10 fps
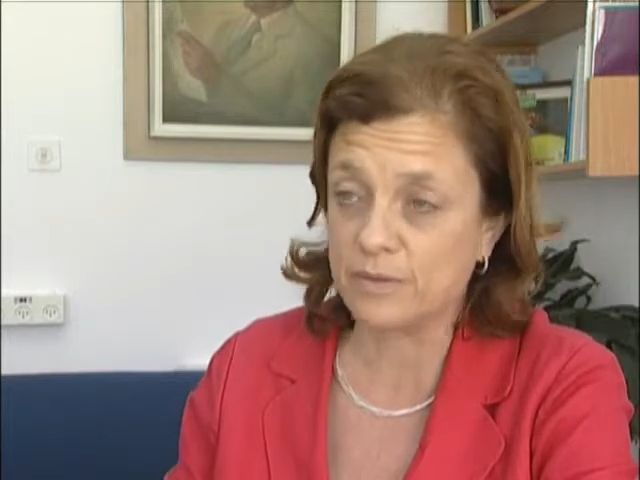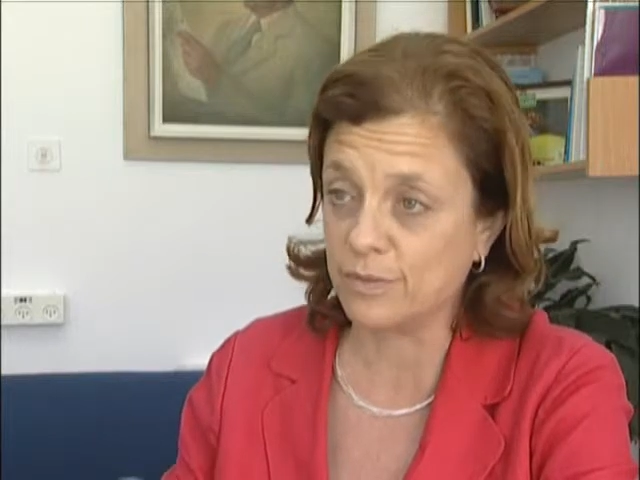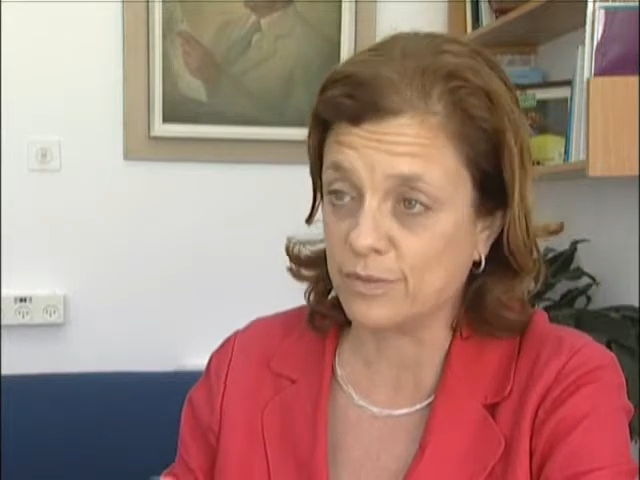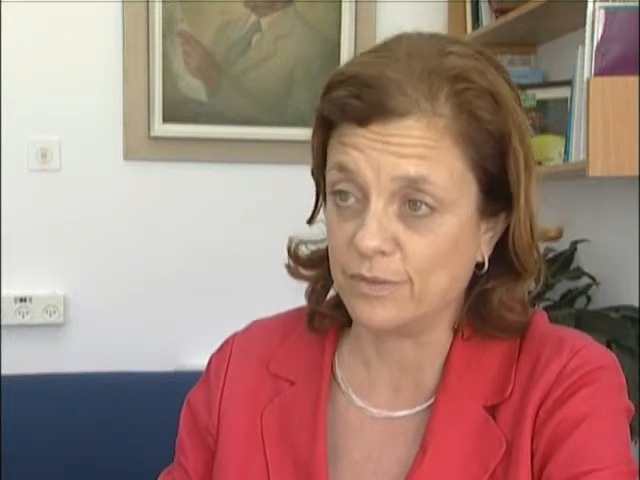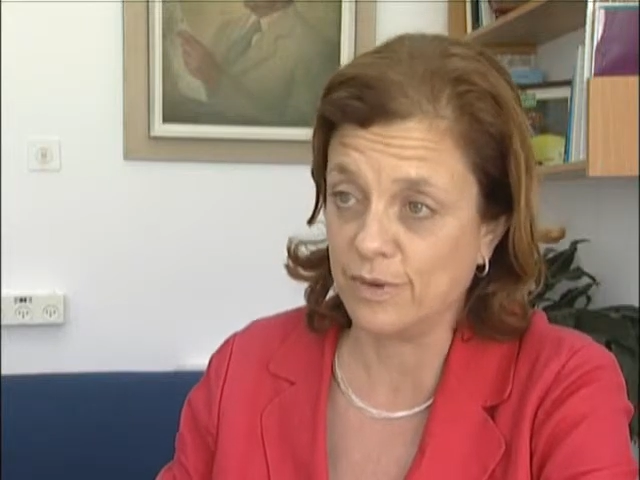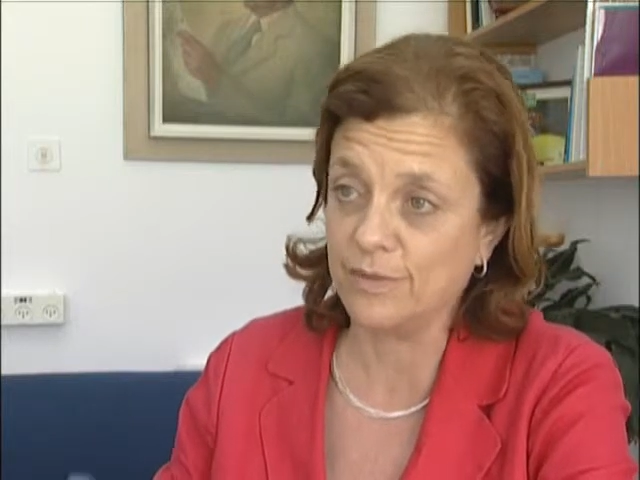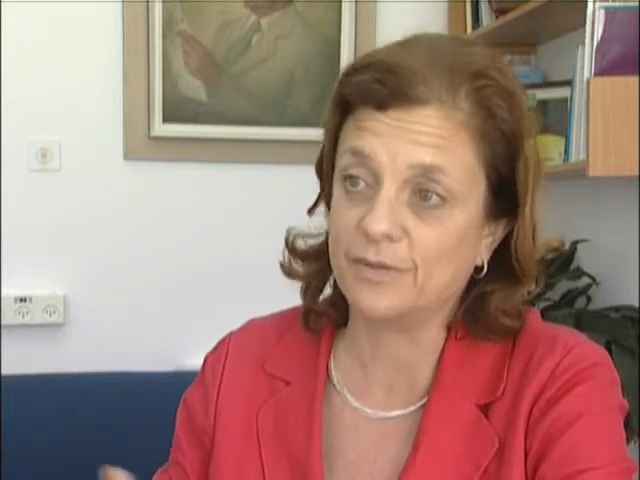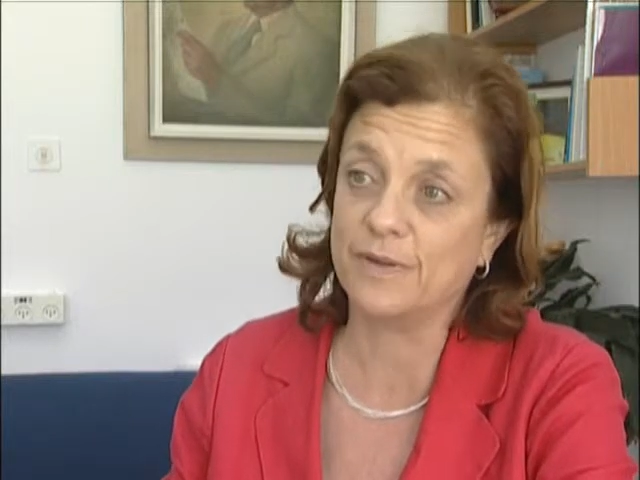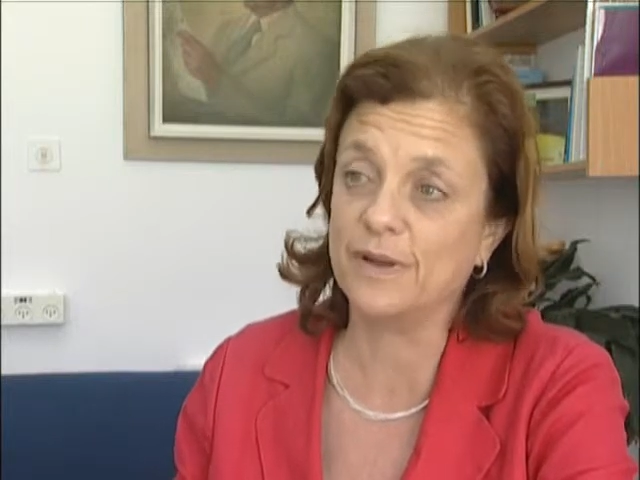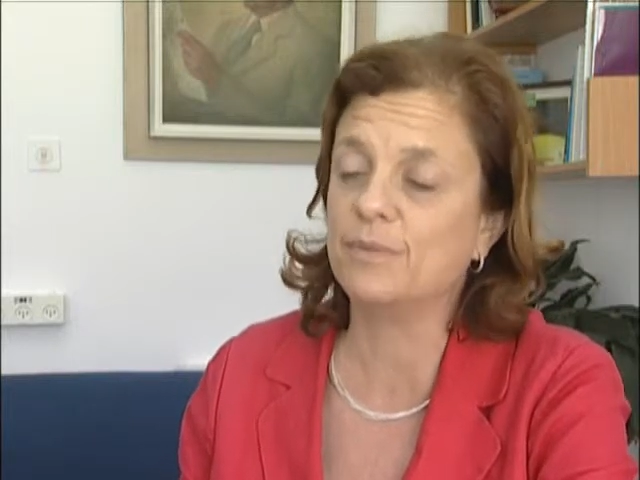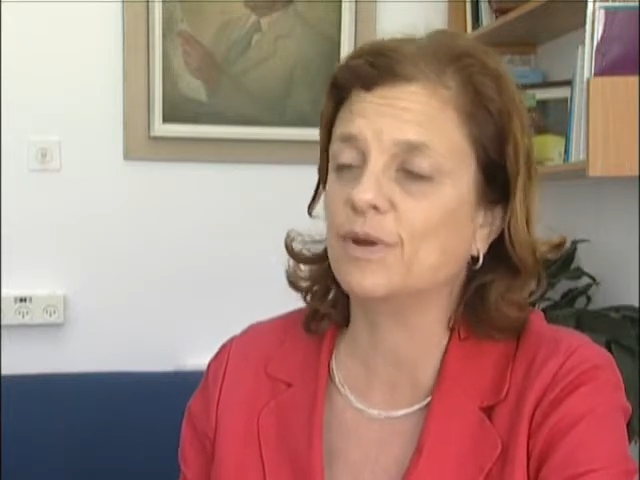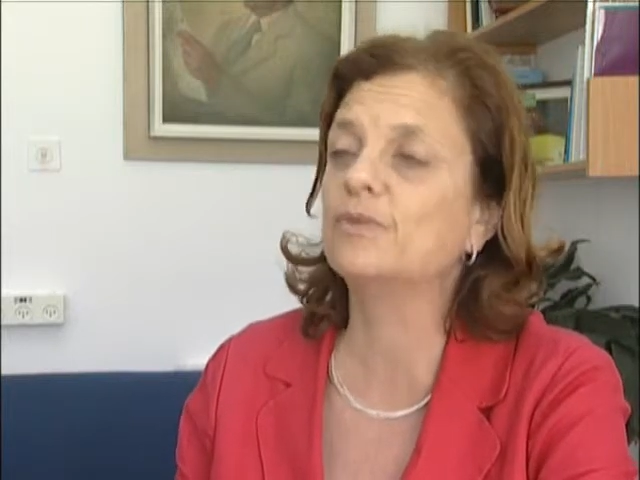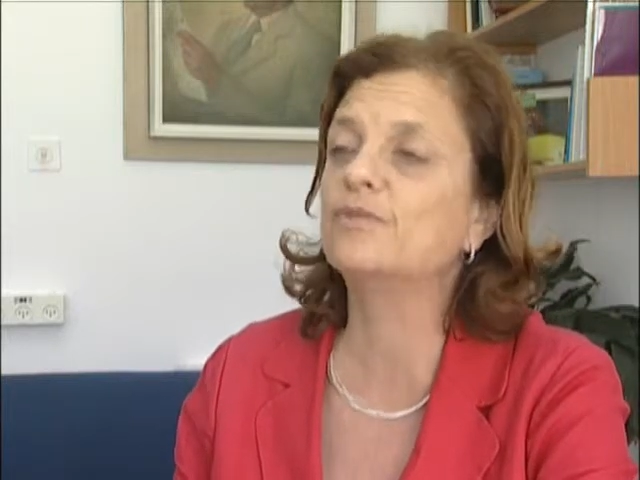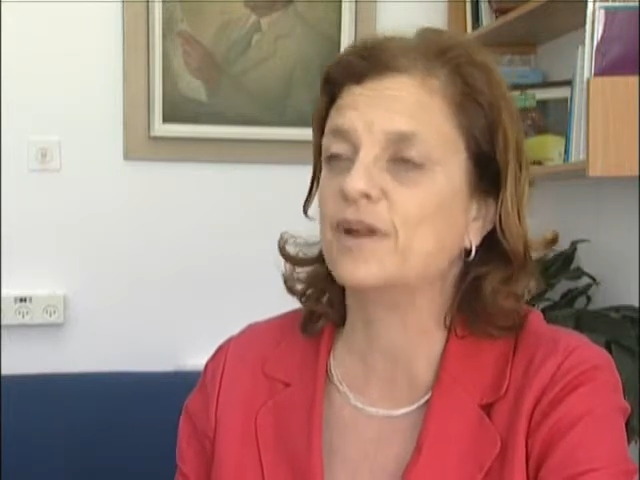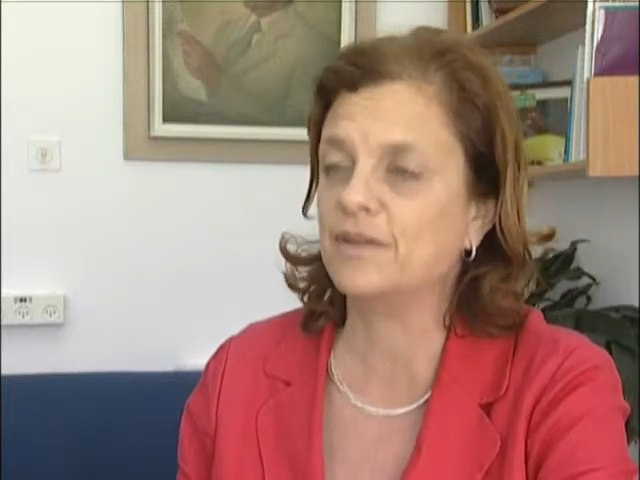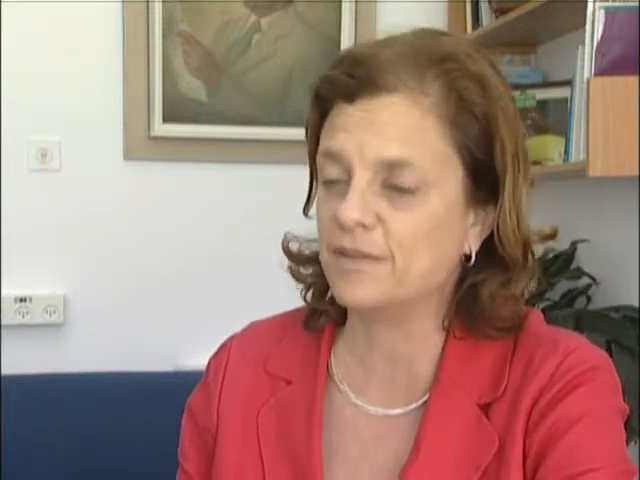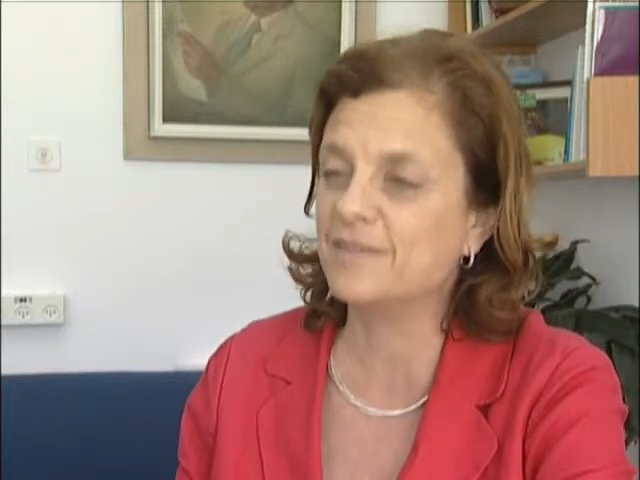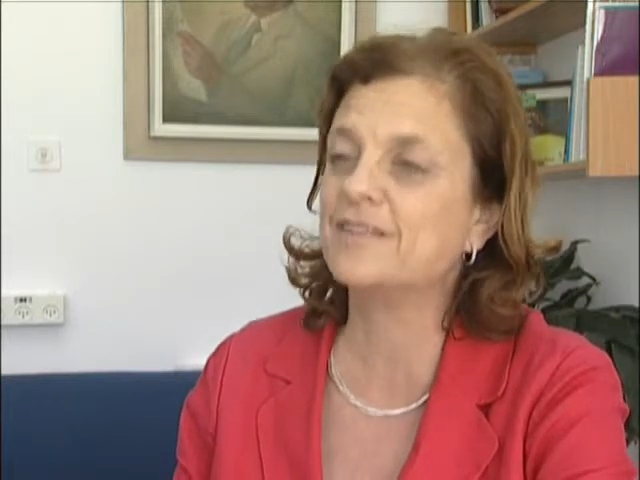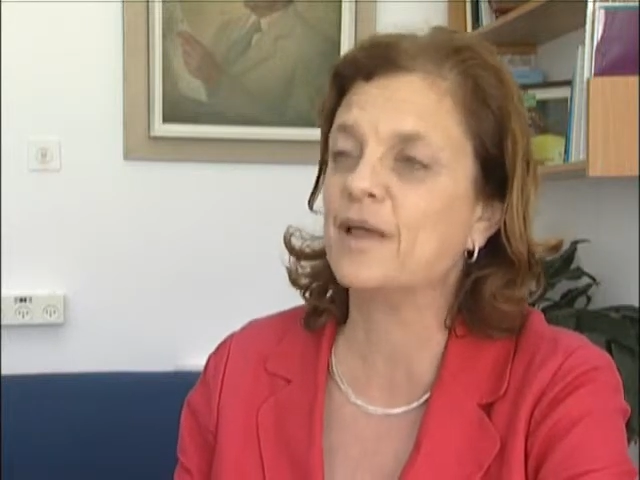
or the rights of anyone who threatens